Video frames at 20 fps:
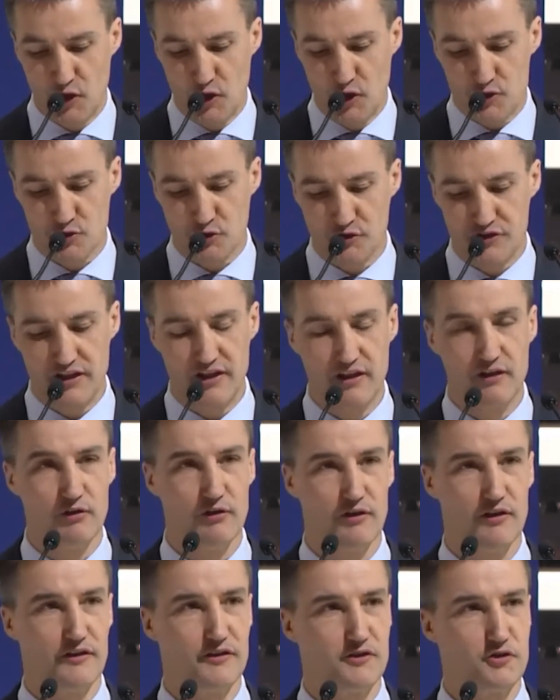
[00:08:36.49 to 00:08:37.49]
So the
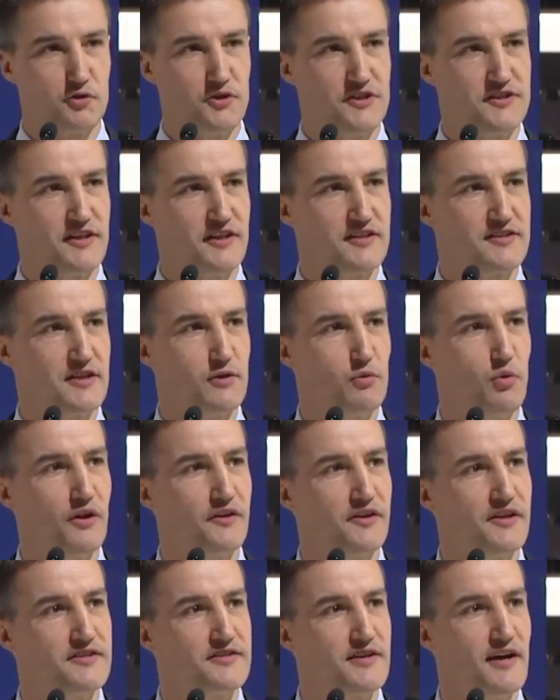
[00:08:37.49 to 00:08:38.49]
Eagle 360 will
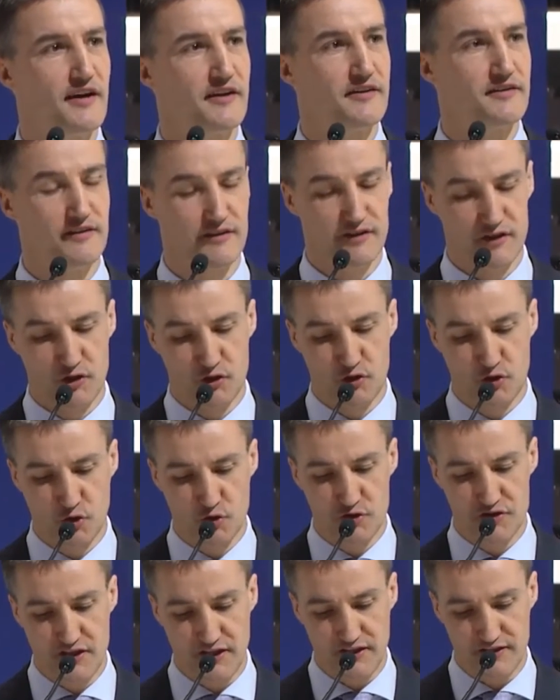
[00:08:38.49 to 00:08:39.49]
decide 2
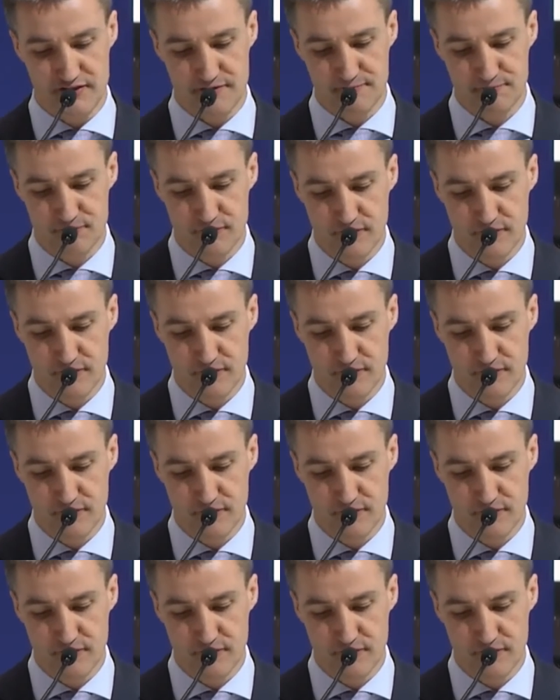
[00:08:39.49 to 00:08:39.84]
things.